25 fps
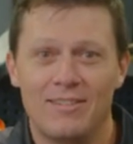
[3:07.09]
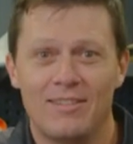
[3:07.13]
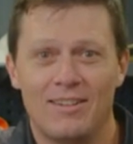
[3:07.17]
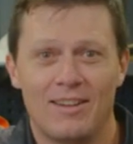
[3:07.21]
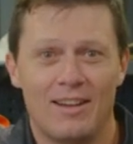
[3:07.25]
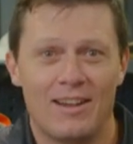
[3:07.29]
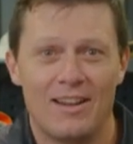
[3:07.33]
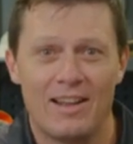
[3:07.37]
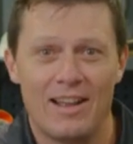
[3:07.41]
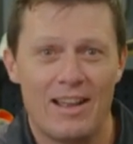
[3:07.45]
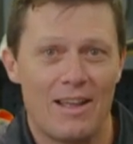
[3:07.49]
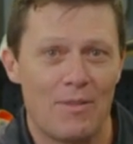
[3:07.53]

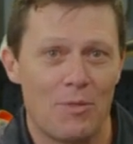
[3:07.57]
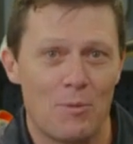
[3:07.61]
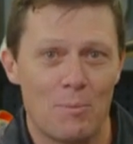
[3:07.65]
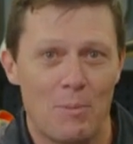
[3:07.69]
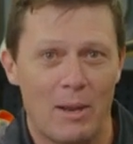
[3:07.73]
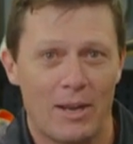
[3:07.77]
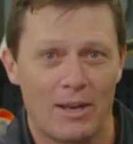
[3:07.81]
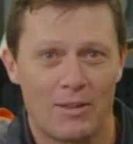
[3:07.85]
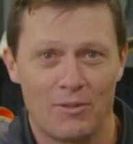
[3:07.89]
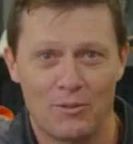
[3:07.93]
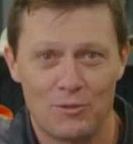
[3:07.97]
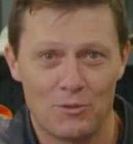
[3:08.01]
out the
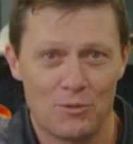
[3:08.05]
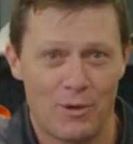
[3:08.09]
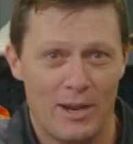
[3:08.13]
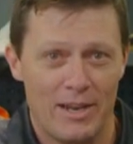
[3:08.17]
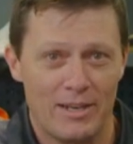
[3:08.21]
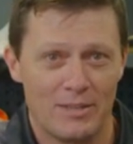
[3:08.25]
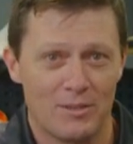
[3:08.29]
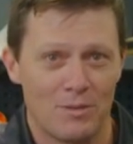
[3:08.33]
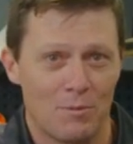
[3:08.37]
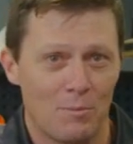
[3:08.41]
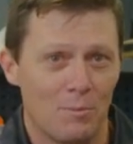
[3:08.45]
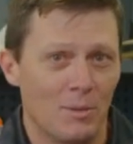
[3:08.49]
back of the
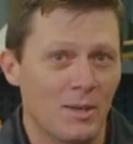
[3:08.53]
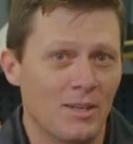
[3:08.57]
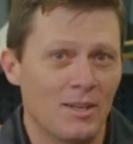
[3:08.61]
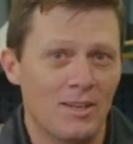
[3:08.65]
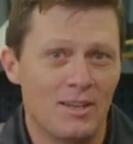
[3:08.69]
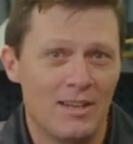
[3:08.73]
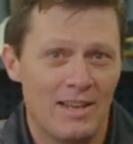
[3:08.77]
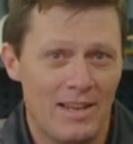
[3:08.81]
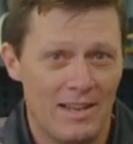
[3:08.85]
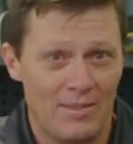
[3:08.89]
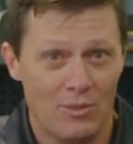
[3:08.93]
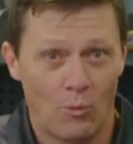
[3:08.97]
transom
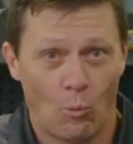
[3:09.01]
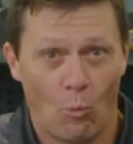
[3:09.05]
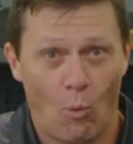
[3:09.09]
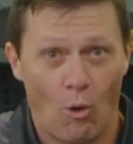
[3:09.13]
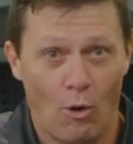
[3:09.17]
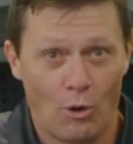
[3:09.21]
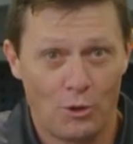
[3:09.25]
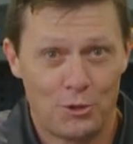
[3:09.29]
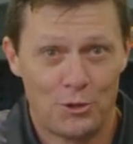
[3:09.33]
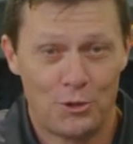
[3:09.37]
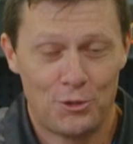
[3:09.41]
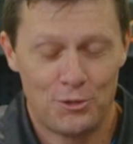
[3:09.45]
in the
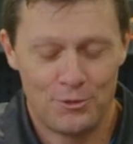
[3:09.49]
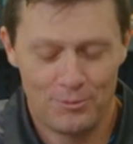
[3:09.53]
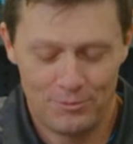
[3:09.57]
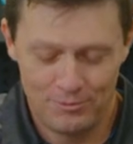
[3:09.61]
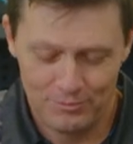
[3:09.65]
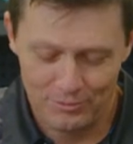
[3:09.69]
wash.